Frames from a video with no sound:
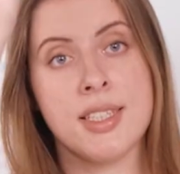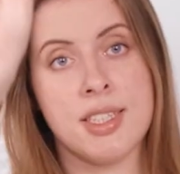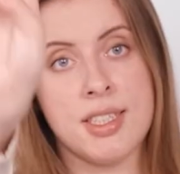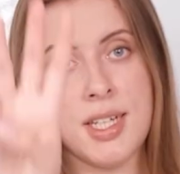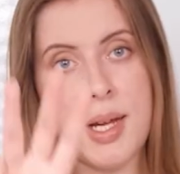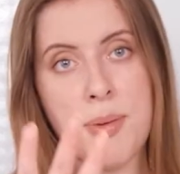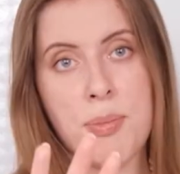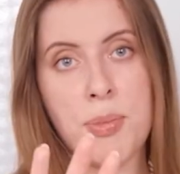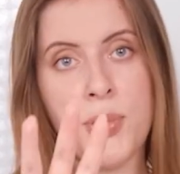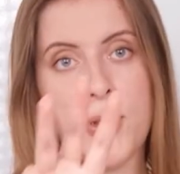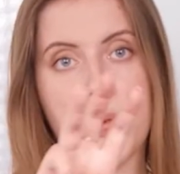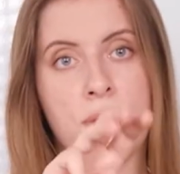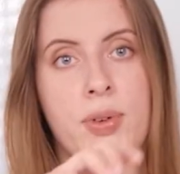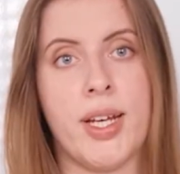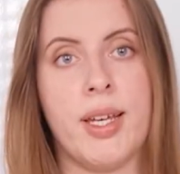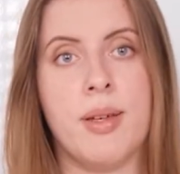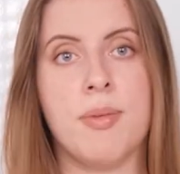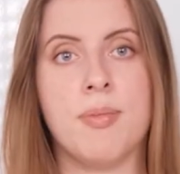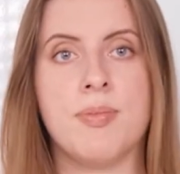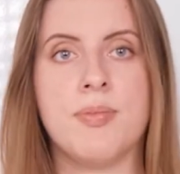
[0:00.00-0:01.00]
Step
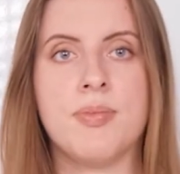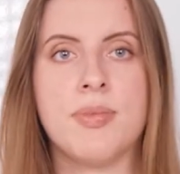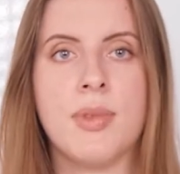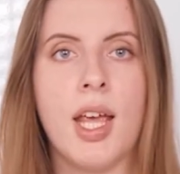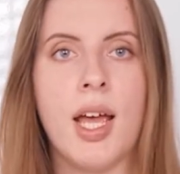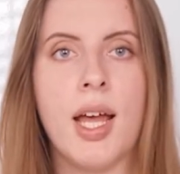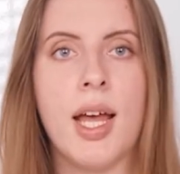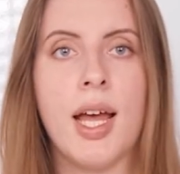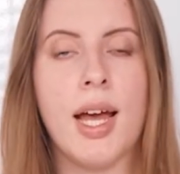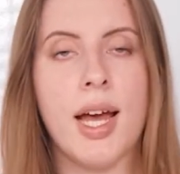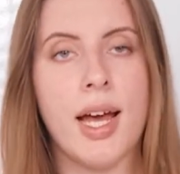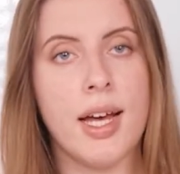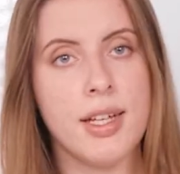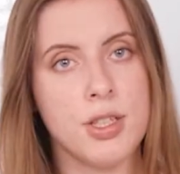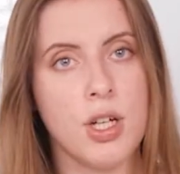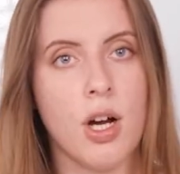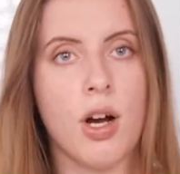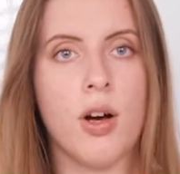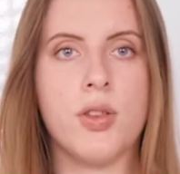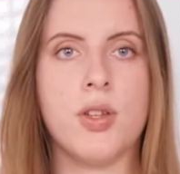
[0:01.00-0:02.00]
3.
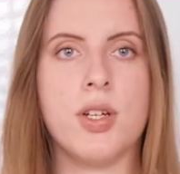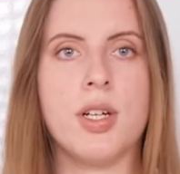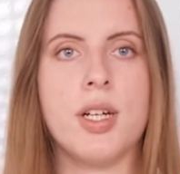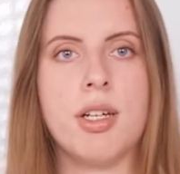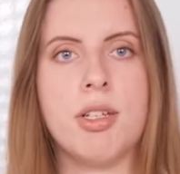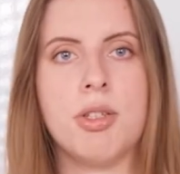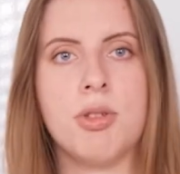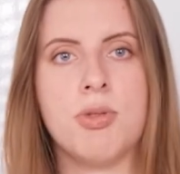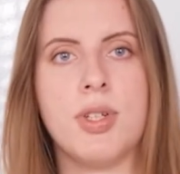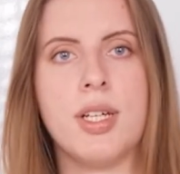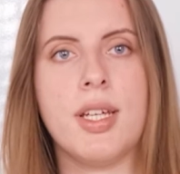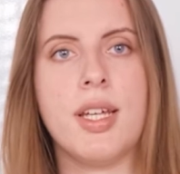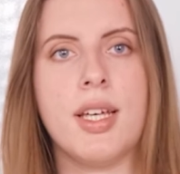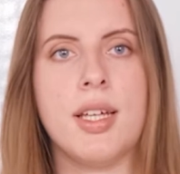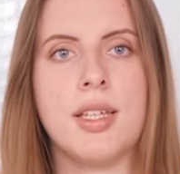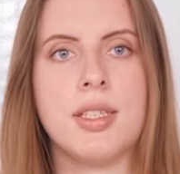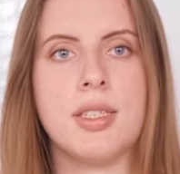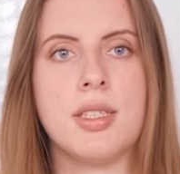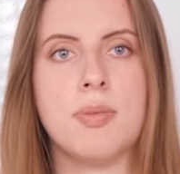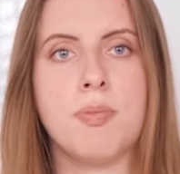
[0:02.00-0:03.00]
Add other
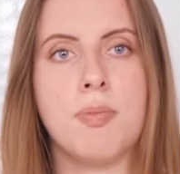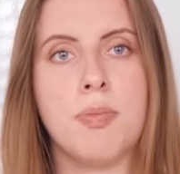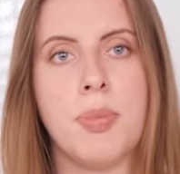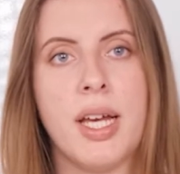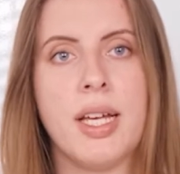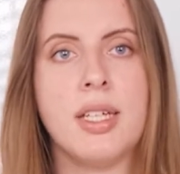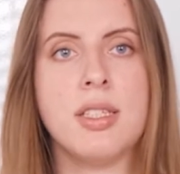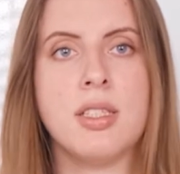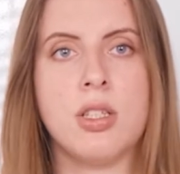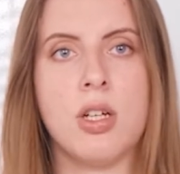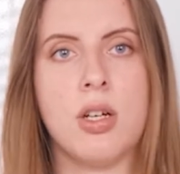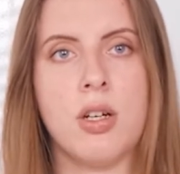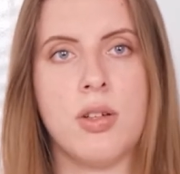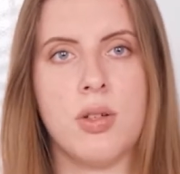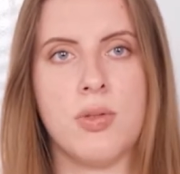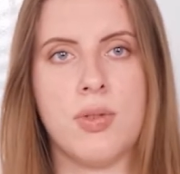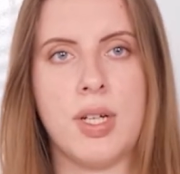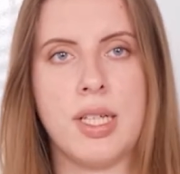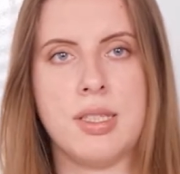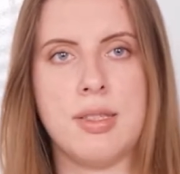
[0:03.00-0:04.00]
ingredients based on
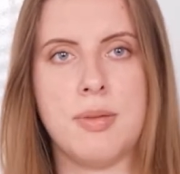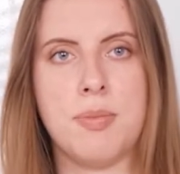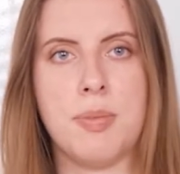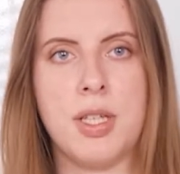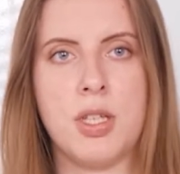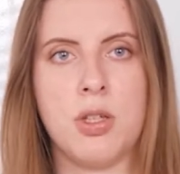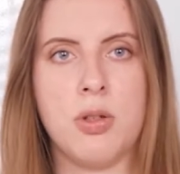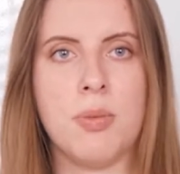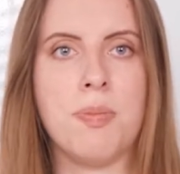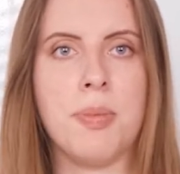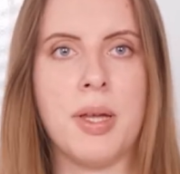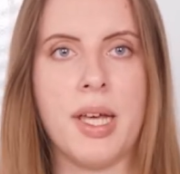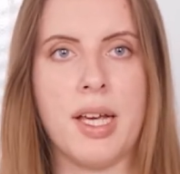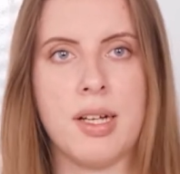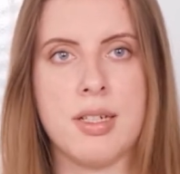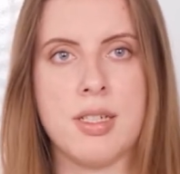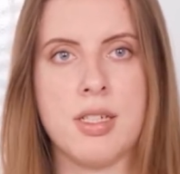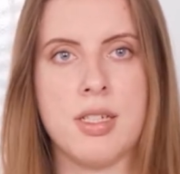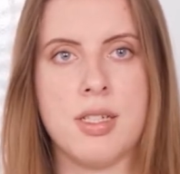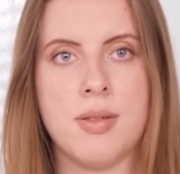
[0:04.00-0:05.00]
the recipe you
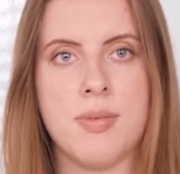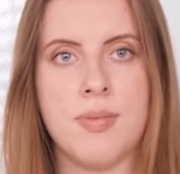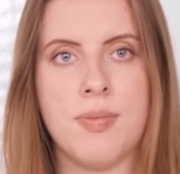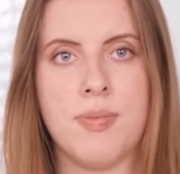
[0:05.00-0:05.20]
picked.